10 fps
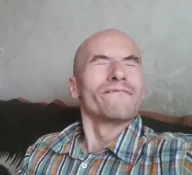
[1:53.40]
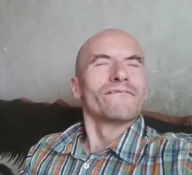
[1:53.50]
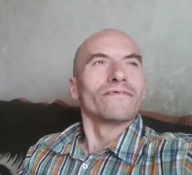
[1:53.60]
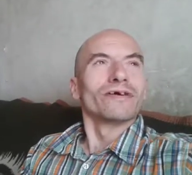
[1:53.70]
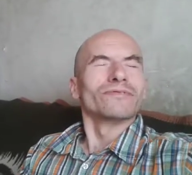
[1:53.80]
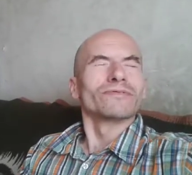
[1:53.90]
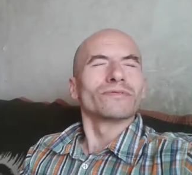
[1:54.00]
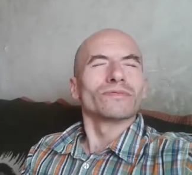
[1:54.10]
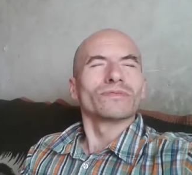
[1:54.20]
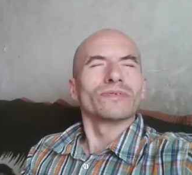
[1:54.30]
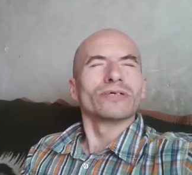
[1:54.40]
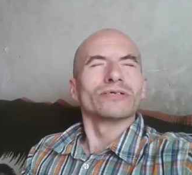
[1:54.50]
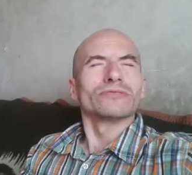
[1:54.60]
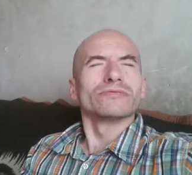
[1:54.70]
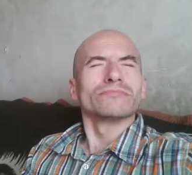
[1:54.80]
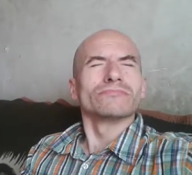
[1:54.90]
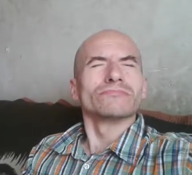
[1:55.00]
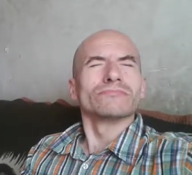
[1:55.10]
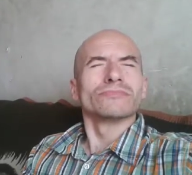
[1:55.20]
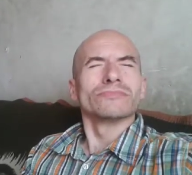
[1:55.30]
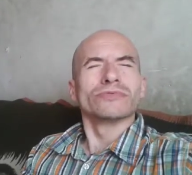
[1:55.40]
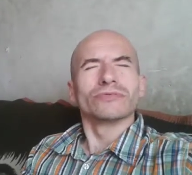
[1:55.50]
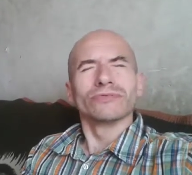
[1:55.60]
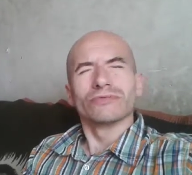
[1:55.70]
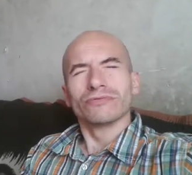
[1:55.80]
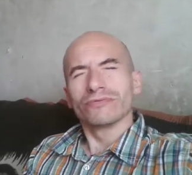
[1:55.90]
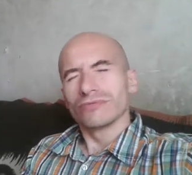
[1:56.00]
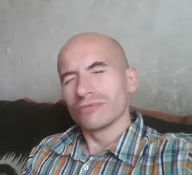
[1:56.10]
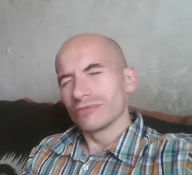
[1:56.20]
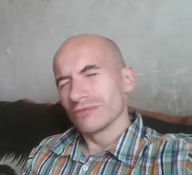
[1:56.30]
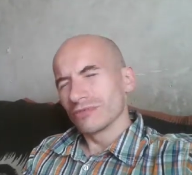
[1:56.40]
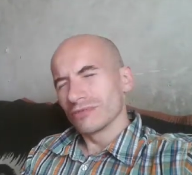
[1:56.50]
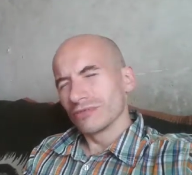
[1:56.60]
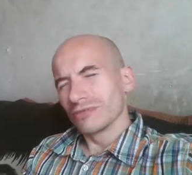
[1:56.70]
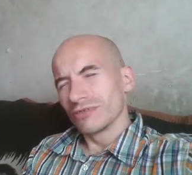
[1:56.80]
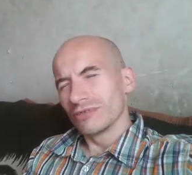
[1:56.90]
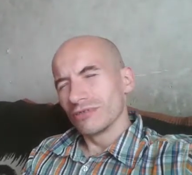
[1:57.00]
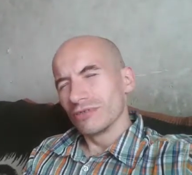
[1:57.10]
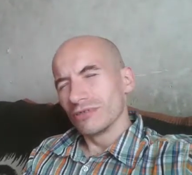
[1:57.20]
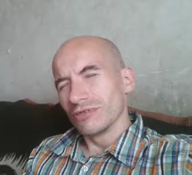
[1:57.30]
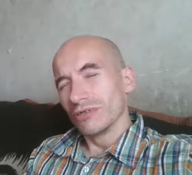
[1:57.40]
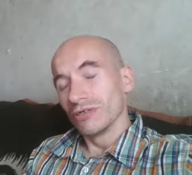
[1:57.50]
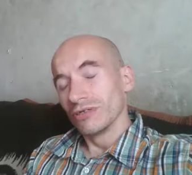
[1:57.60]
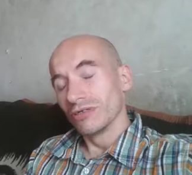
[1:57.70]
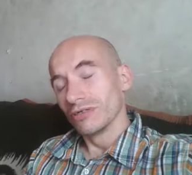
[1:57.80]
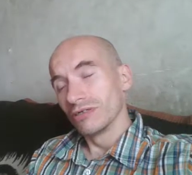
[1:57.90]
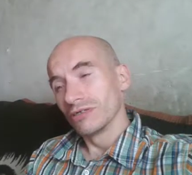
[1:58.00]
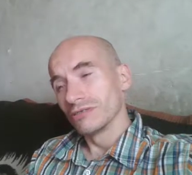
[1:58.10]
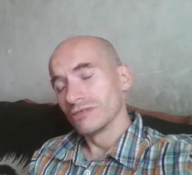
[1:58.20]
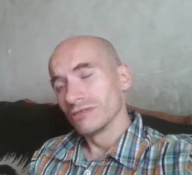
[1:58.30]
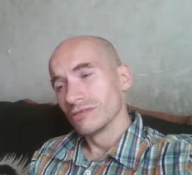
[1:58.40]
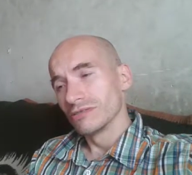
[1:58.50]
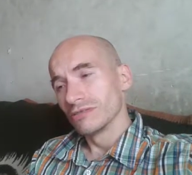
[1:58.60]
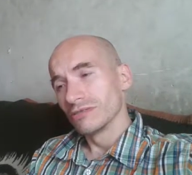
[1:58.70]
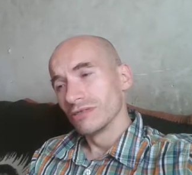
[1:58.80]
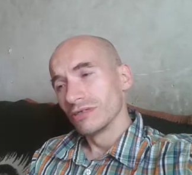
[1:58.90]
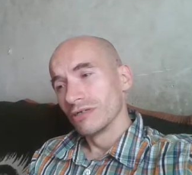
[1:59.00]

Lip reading: No one is speaking in this clip.